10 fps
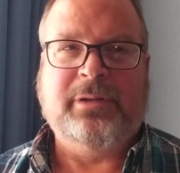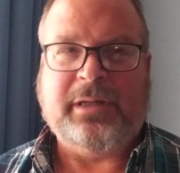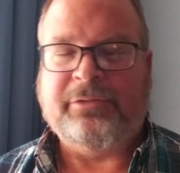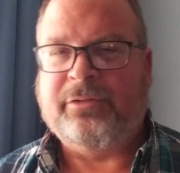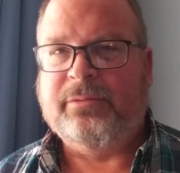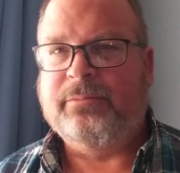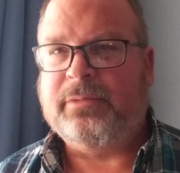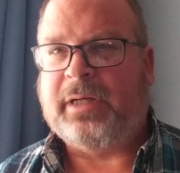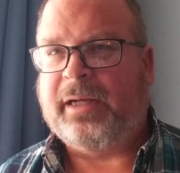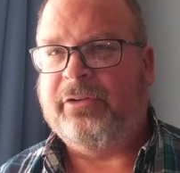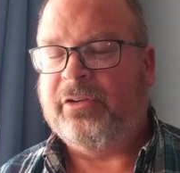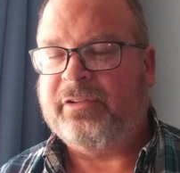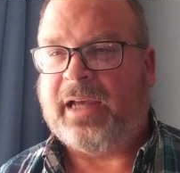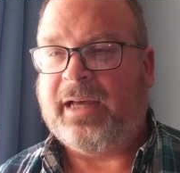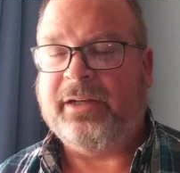I was kind of
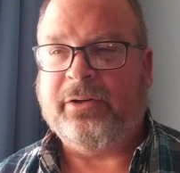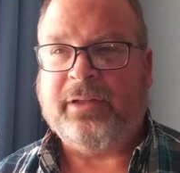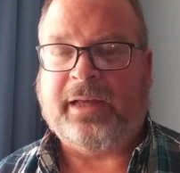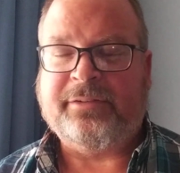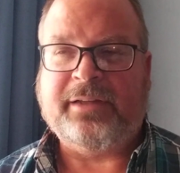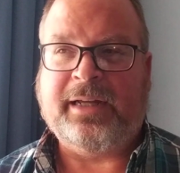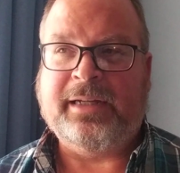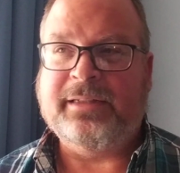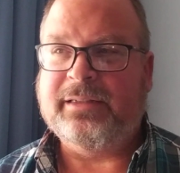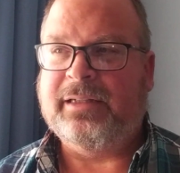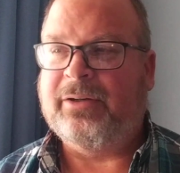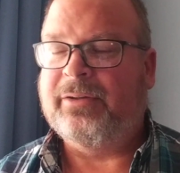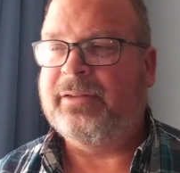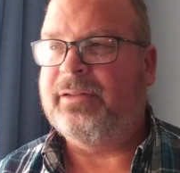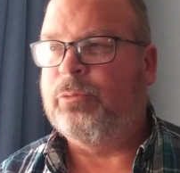just got here last night. You
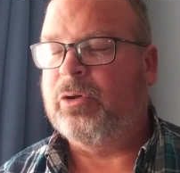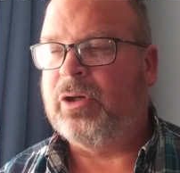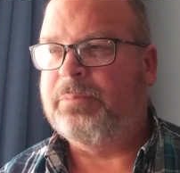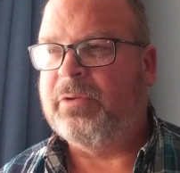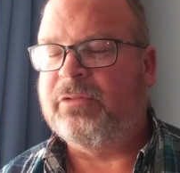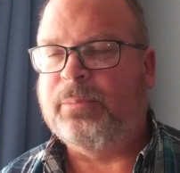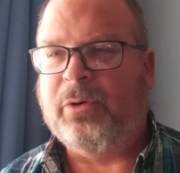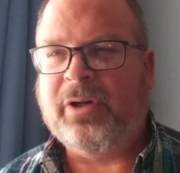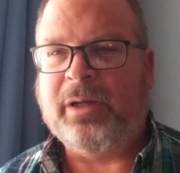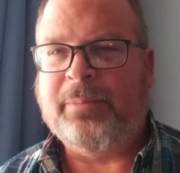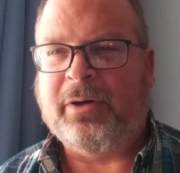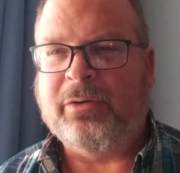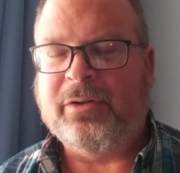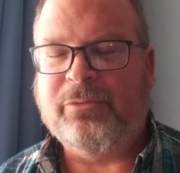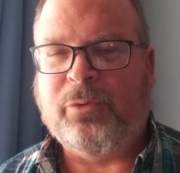know I woke up this morning
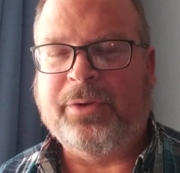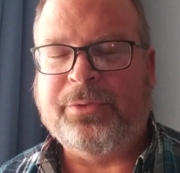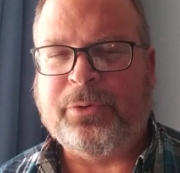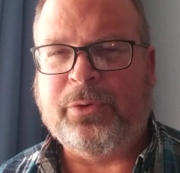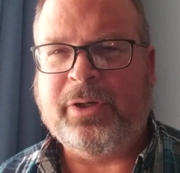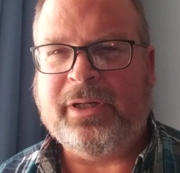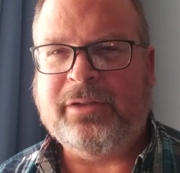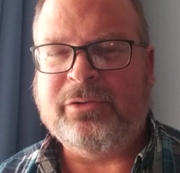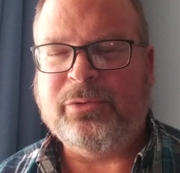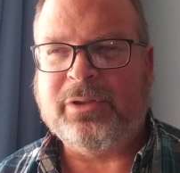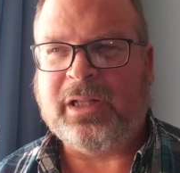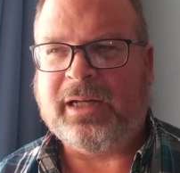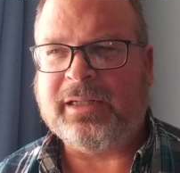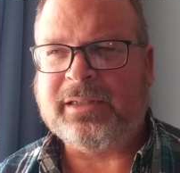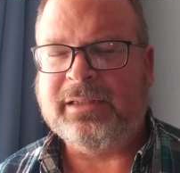about 1.30, 2
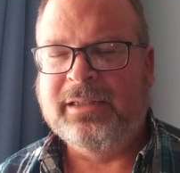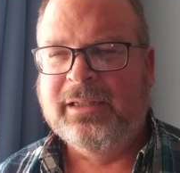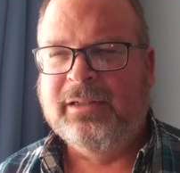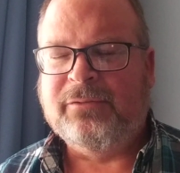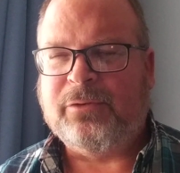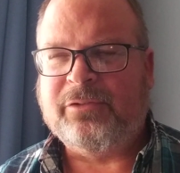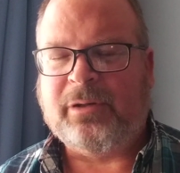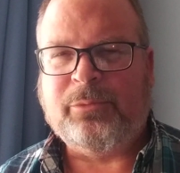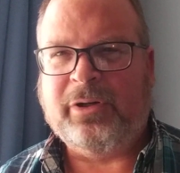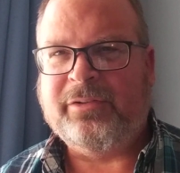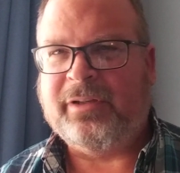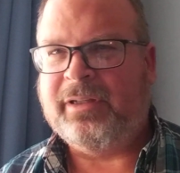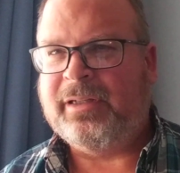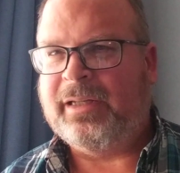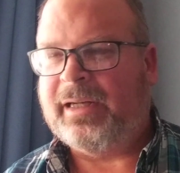o'clock for some
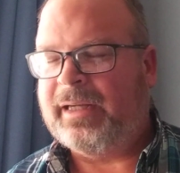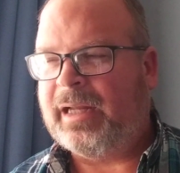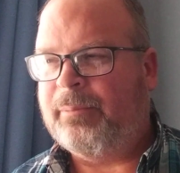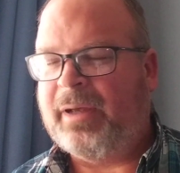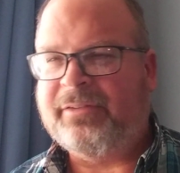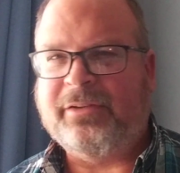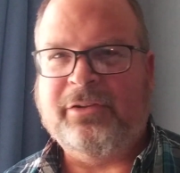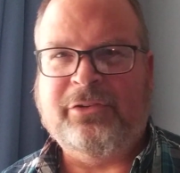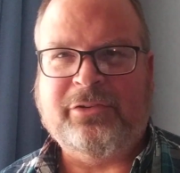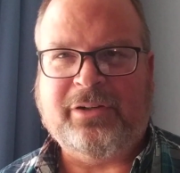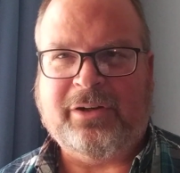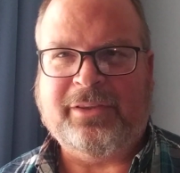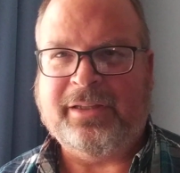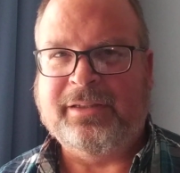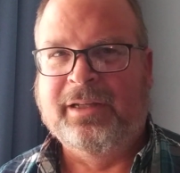reason, and I got a message. You know
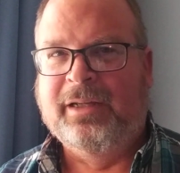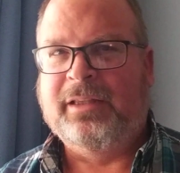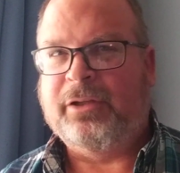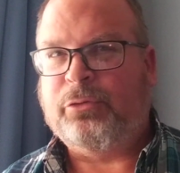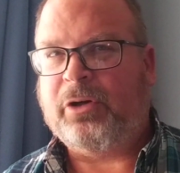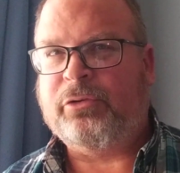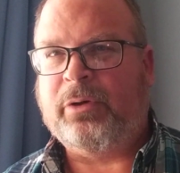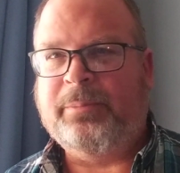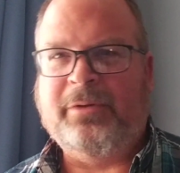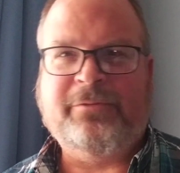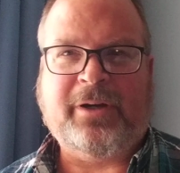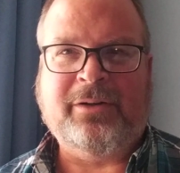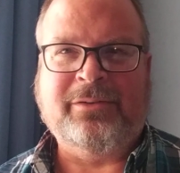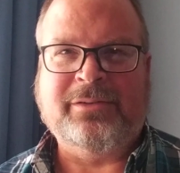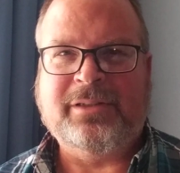that the treasure had been
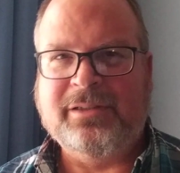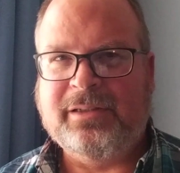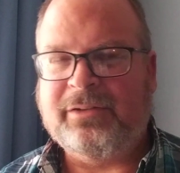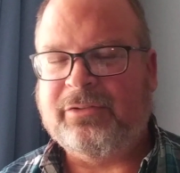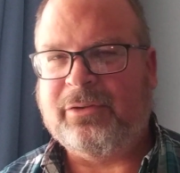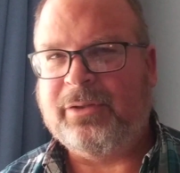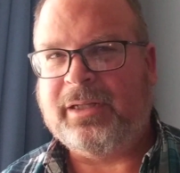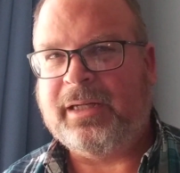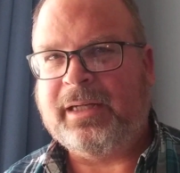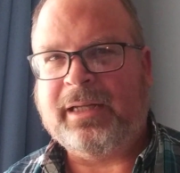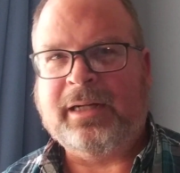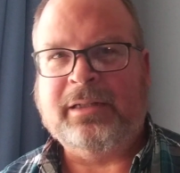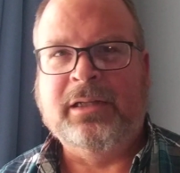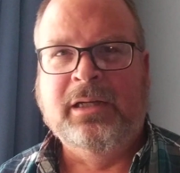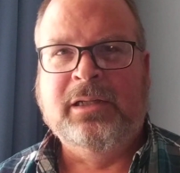found, and so then I got
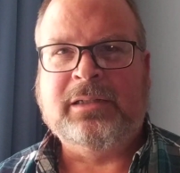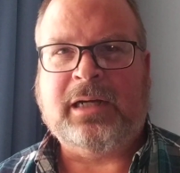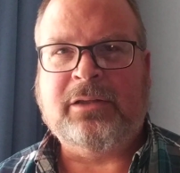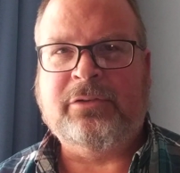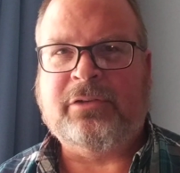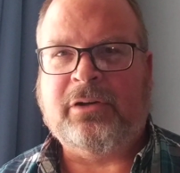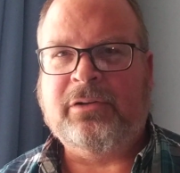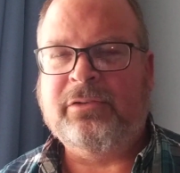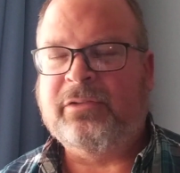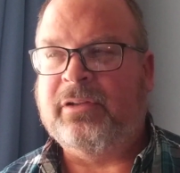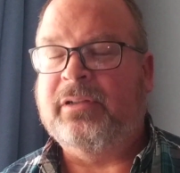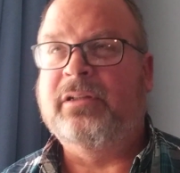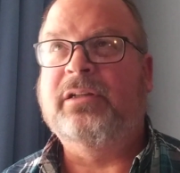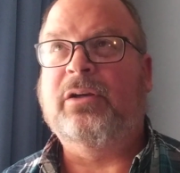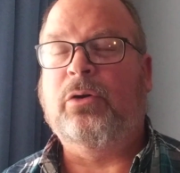on Kalazars and
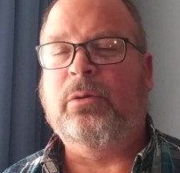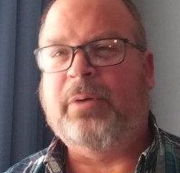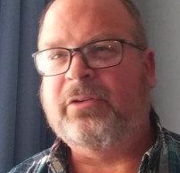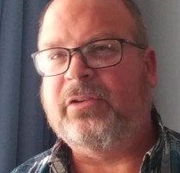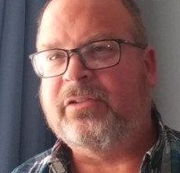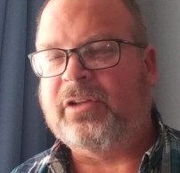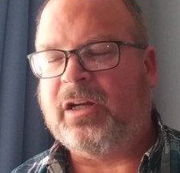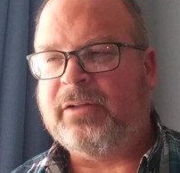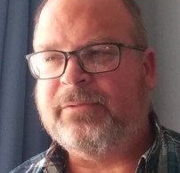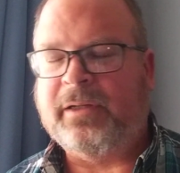heard a bunch of stuff.